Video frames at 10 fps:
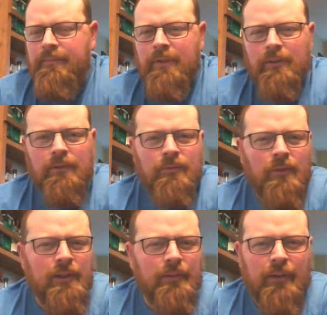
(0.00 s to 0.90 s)

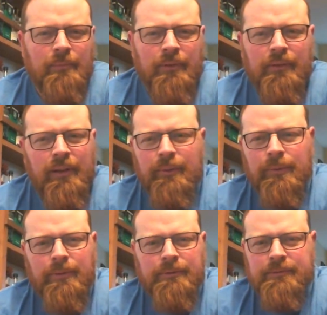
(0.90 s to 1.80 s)
Laphroaig is
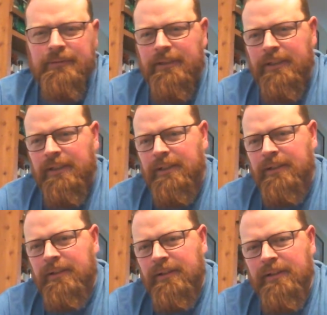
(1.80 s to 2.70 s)
unmistakable, and